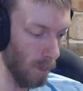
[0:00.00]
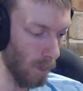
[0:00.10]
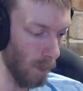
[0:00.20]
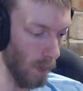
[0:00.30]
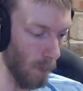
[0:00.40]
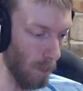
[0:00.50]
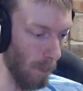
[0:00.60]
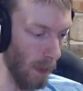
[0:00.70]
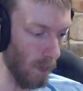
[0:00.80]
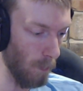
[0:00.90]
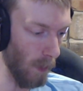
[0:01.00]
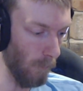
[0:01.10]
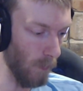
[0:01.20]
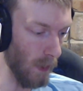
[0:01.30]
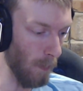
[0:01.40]
Because my best bet
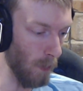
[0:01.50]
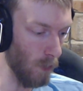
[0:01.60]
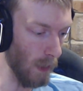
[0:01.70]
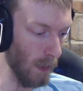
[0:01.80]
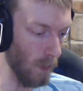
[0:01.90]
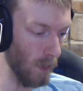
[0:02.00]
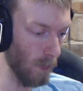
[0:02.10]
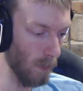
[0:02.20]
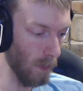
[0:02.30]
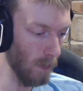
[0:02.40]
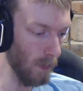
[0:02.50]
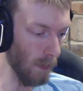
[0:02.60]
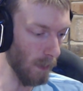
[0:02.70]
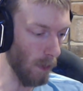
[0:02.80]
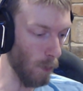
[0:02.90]
for damage is
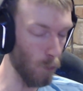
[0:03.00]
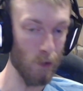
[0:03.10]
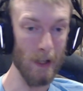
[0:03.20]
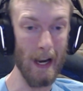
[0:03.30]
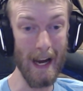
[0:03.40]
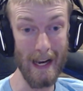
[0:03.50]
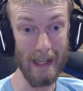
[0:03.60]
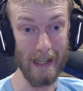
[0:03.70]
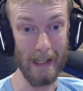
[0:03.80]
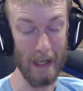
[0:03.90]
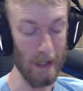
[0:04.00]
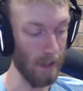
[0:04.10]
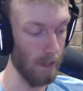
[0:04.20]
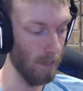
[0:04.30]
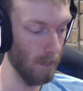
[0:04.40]
dealing 180
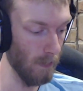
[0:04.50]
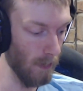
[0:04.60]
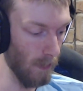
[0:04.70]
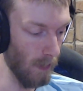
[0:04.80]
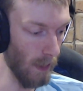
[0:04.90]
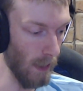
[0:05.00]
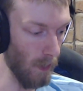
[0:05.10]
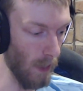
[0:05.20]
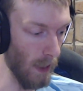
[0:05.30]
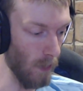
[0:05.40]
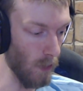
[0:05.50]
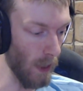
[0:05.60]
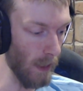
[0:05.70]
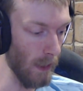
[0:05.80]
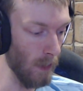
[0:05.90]
here, and then
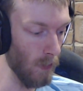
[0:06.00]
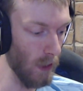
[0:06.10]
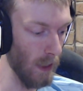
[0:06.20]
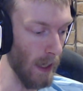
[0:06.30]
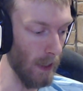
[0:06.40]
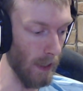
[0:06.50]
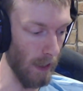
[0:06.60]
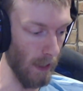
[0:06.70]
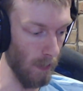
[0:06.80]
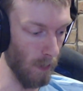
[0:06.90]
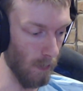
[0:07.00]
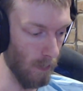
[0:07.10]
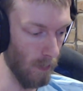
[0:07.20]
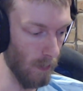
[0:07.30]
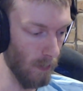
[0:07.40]
dying to Gallade.
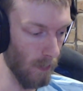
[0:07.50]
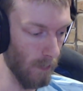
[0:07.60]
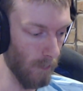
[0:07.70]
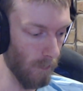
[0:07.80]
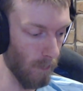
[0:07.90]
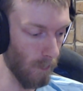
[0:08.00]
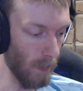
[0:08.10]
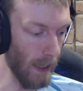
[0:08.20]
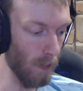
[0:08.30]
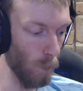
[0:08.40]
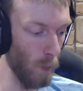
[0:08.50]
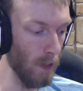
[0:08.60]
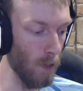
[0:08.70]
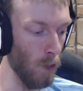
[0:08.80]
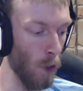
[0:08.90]
Like, with
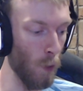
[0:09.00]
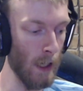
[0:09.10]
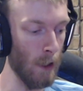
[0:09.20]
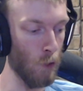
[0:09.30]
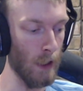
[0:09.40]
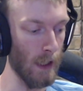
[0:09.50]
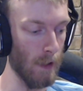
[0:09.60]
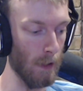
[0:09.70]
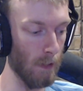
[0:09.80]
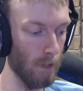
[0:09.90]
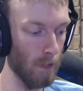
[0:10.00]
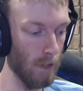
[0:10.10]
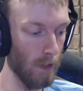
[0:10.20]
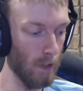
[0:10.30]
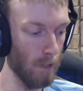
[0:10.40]
no energy,
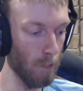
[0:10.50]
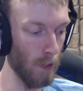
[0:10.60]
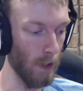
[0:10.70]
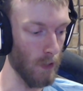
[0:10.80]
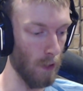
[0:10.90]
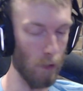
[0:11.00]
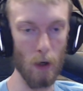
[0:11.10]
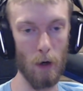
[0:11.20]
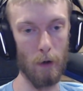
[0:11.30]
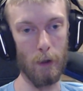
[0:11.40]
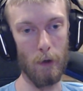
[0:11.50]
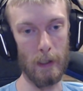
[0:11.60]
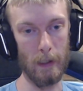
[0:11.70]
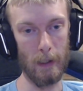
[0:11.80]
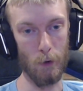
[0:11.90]
plus Lucario,
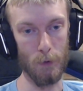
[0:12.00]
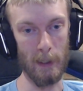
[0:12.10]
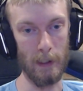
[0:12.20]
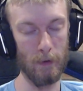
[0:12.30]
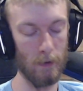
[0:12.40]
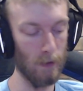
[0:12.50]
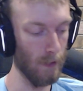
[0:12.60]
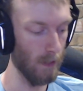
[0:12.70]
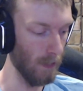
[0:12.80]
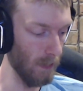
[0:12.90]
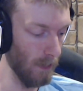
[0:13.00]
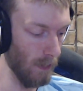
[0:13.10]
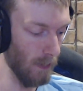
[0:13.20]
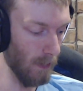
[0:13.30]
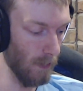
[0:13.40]
it kills me.
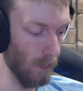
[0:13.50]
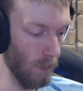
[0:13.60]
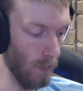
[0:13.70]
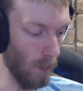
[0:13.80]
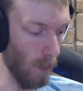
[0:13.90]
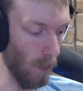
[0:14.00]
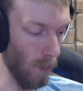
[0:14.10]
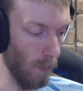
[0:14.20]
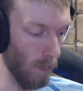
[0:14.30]
So...